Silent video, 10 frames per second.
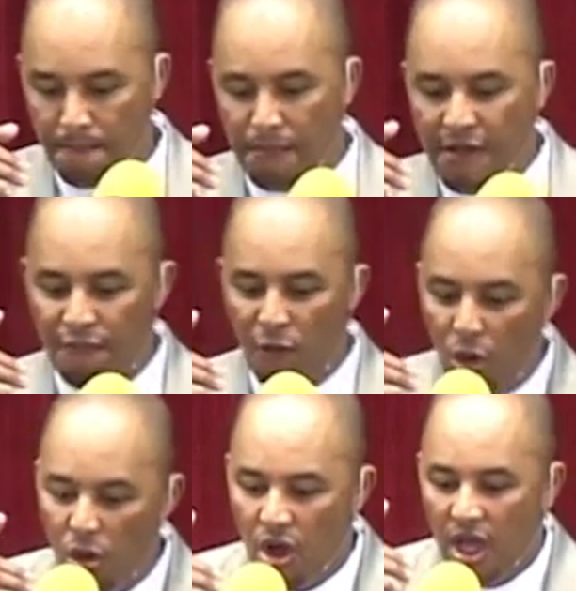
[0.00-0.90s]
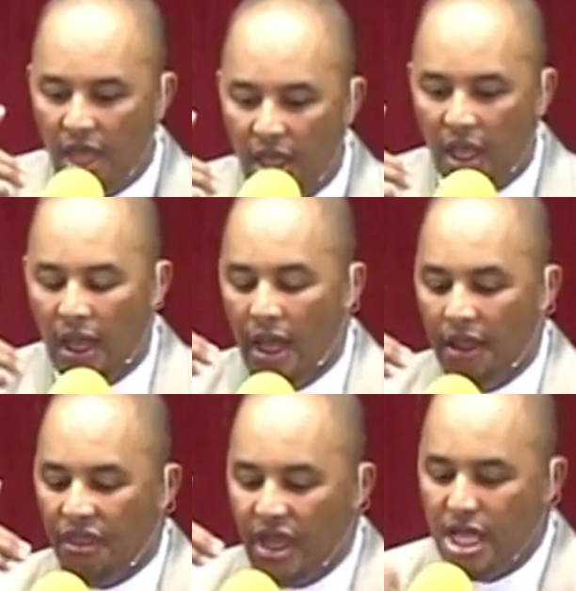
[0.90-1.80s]
Before
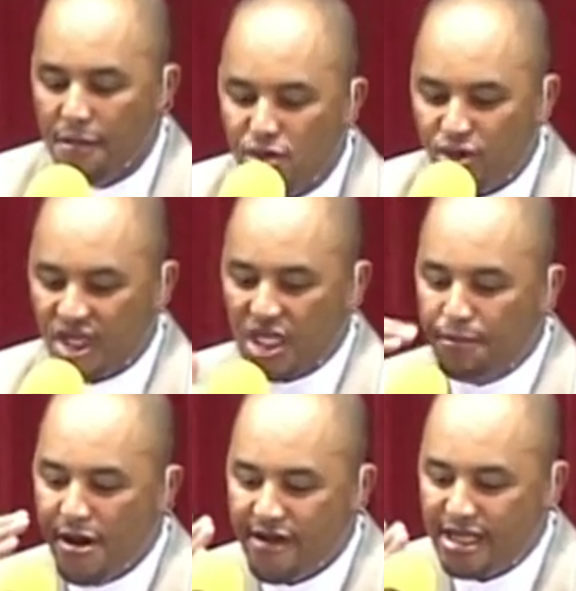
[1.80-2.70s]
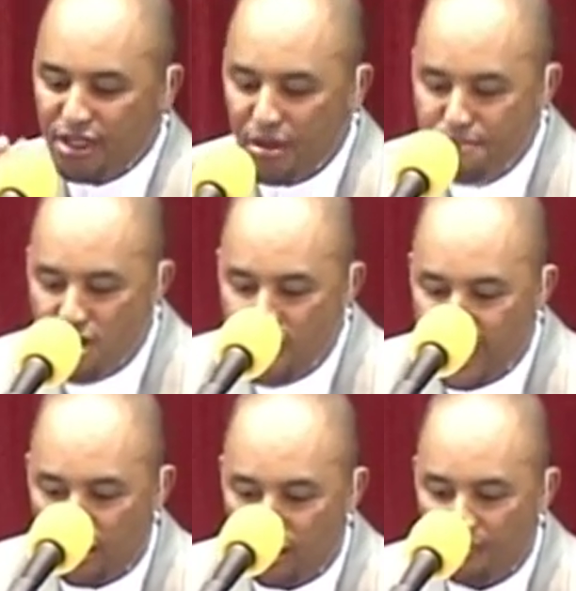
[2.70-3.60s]
the Hebrews experienced the
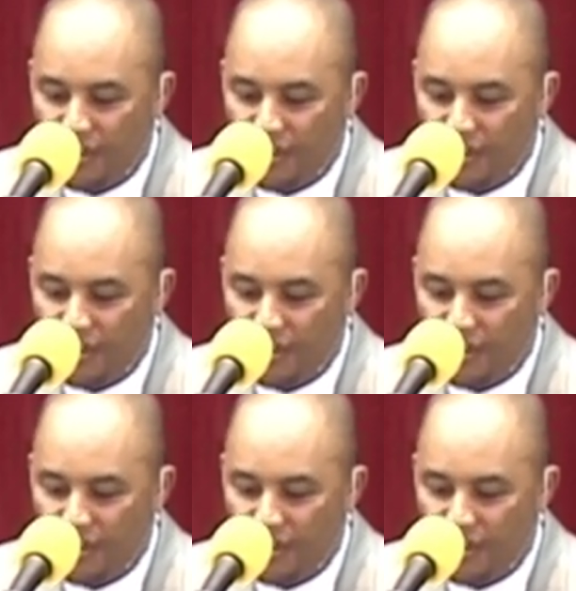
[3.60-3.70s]
miracle,